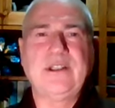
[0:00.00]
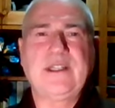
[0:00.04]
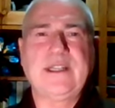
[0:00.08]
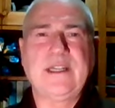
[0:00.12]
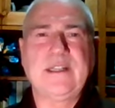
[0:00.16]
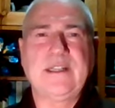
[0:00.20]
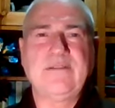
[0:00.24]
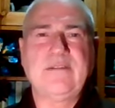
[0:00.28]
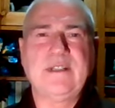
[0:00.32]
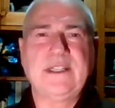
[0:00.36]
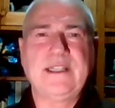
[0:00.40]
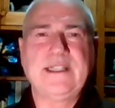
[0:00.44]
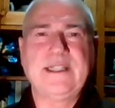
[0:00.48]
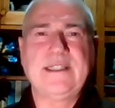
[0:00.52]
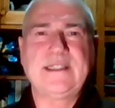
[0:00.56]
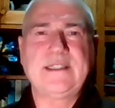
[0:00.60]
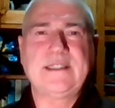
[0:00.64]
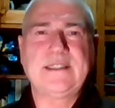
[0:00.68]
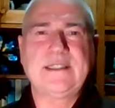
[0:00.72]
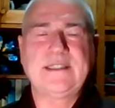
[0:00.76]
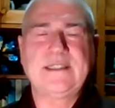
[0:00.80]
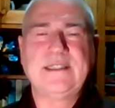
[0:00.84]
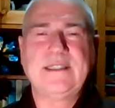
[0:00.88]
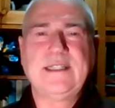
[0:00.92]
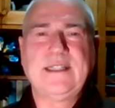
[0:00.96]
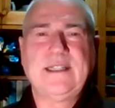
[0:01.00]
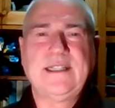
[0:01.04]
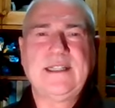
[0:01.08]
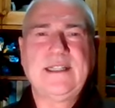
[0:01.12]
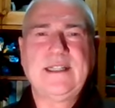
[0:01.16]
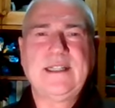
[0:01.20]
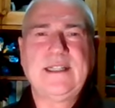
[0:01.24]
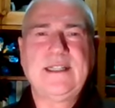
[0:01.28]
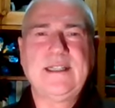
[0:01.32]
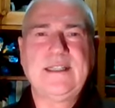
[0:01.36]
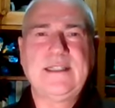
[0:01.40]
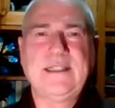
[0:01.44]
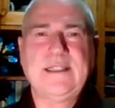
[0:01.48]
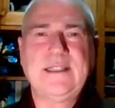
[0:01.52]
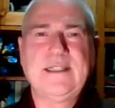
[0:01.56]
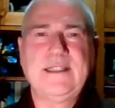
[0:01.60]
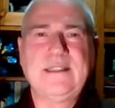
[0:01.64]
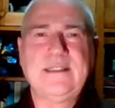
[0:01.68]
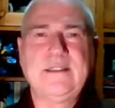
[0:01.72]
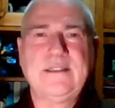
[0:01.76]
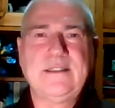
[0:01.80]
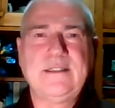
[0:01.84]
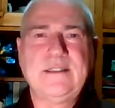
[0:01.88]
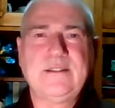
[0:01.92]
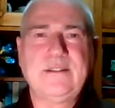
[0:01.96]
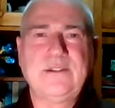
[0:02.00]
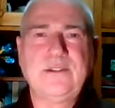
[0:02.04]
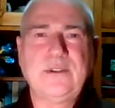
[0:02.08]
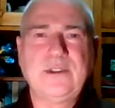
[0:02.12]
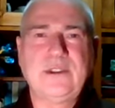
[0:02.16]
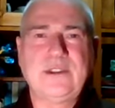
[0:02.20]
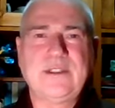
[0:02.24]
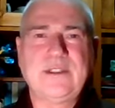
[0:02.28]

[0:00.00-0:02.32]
can release. And then do